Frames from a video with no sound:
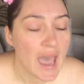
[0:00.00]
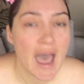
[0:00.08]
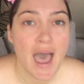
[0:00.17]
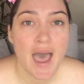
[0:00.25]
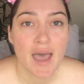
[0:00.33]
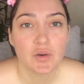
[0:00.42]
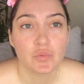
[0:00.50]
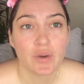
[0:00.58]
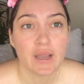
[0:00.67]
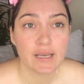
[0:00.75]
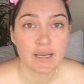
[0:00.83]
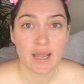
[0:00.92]
And
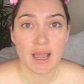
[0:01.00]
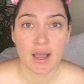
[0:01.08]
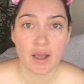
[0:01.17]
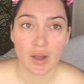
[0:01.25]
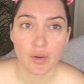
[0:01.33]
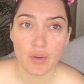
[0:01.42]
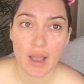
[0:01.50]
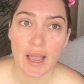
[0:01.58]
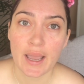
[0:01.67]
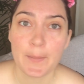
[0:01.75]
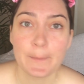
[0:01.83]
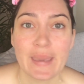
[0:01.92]
right now
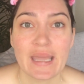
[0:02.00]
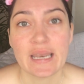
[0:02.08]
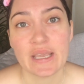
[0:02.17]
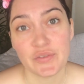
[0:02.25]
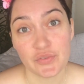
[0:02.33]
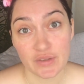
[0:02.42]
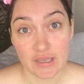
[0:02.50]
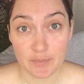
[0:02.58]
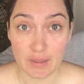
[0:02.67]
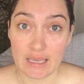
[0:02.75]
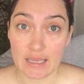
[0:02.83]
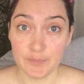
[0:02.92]
I am getting
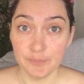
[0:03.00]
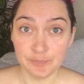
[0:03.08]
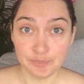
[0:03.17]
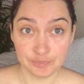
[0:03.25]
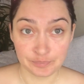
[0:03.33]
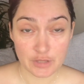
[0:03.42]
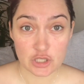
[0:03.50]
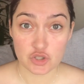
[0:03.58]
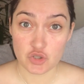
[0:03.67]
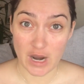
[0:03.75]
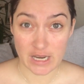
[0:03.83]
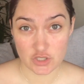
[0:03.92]
V-beam to
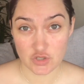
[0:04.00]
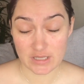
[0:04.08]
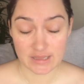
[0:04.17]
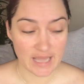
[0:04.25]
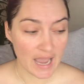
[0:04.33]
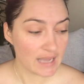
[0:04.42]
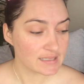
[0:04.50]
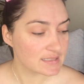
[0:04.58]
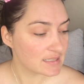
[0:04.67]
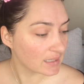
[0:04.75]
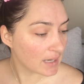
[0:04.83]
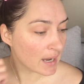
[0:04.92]
try and treat
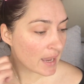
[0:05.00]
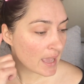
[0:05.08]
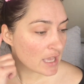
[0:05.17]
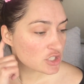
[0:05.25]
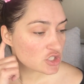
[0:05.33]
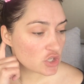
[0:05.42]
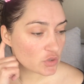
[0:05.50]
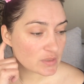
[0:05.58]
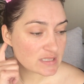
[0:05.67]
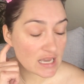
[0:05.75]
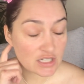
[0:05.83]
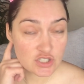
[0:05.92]
that. So
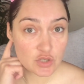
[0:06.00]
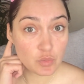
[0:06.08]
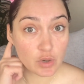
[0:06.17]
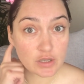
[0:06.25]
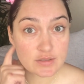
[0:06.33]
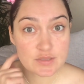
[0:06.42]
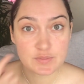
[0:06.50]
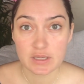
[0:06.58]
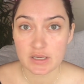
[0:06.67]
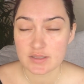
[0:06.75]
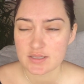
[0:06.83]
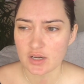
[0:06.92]
it's actually worse
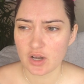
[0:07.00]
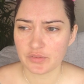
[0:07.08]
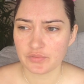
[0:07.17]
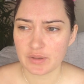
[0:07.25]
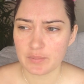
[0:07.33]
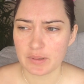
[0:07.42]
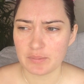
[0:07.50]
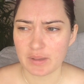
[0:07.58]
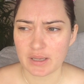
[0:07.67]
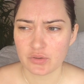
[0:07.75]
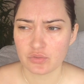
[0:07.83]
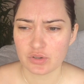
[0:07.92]
because I got V-beam
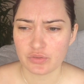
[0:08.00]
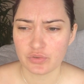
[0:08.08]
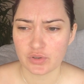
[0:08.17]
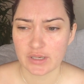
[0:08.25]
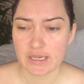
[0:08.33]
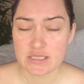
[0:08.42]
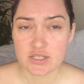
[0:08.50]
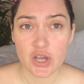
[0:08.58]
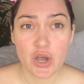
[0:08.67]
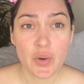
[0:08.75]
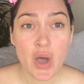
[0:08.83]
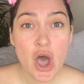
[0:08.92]
like 3 or 4 days
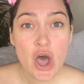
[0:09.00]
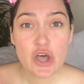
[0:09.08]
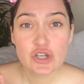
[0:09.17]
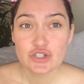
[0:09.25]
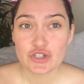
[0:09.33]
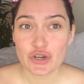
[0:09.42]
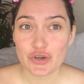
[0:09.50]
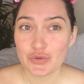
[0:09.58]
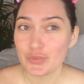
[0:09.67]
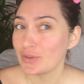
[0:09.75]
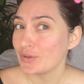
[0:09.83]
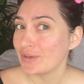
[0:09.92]
ago.
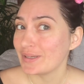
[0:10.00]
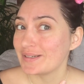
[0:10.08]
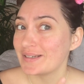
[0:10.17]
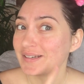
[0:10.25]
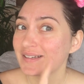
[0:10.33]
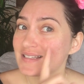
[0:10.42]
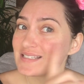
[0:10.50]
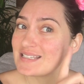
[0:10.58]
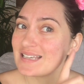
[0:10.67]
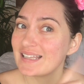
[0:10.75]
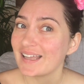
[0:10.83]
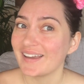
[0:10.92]
So you can
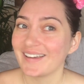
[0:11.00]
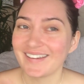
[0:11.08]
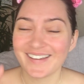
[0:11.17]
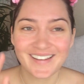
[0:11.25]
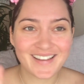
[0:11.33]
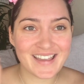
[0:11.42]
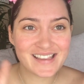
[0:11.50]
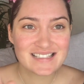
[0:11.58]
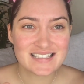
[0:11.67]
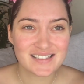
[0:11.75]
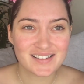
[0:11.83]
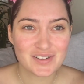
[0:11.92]
see like
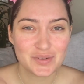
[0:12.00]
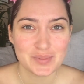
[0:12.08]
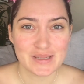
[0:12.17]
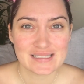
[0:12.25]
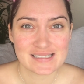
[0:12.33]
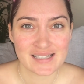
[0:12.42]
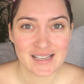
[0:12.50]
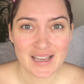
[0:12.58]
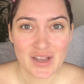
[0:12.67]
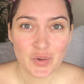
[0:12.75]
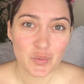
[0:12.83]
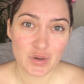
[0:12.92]
it's a little bit
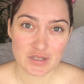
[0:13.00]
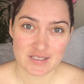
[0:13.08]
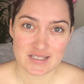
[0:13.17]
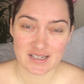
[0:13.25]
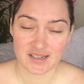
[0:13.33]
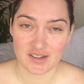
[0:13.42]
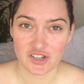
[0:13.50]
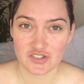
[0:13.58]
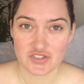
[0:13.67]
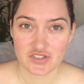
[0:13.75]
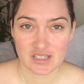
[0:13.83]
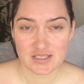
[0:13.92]
worse than it
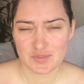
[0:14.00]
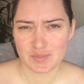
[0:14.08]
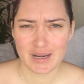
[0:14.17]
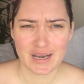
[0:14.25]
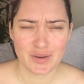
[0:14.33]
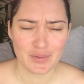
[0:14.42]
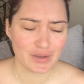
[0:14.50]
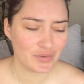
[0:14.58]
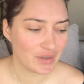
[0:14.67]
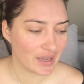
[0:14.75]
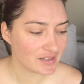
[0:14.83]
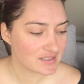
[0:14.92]
usually is. But anyway, who
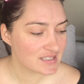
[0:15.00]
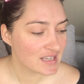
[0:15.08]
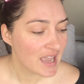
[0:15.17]
cares?